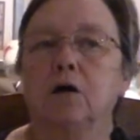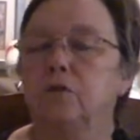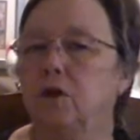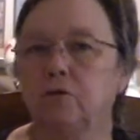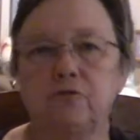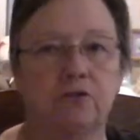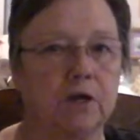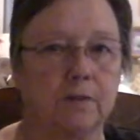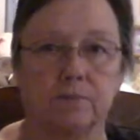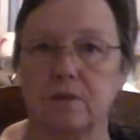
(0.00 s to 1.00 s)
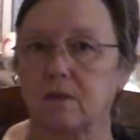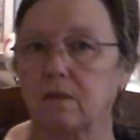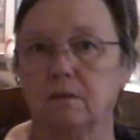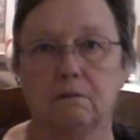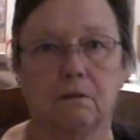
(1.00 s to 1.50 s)
No chips
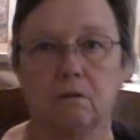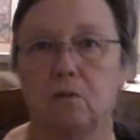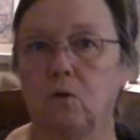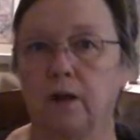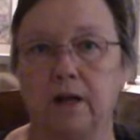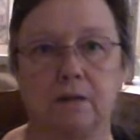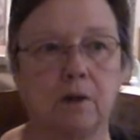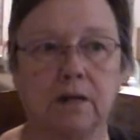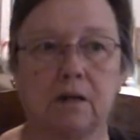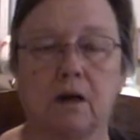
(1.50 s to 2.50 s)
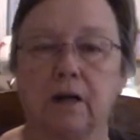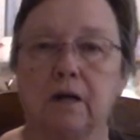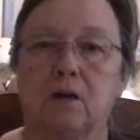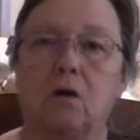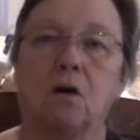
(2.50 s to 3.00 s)
were in my
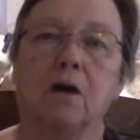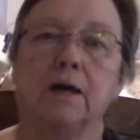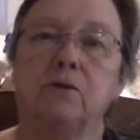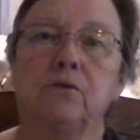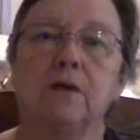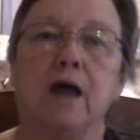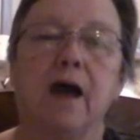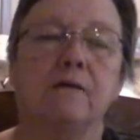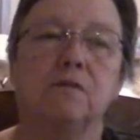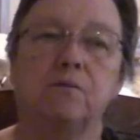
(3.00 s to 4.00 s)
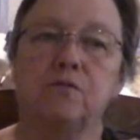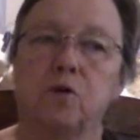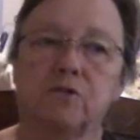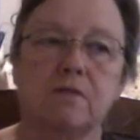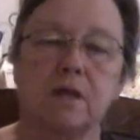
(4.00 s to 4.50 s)
diet at all. I couldn't have them
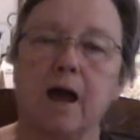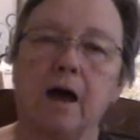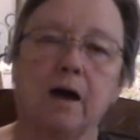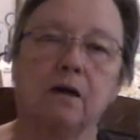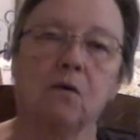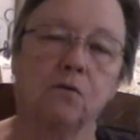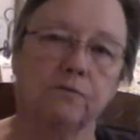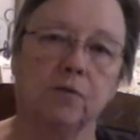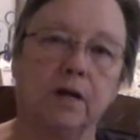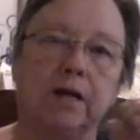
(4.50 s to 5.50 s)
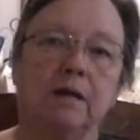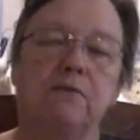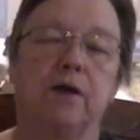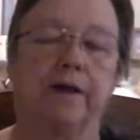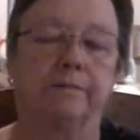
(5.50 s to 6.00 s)
for a snack or for
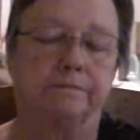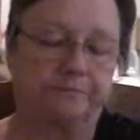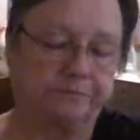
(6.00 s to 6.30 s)
anything.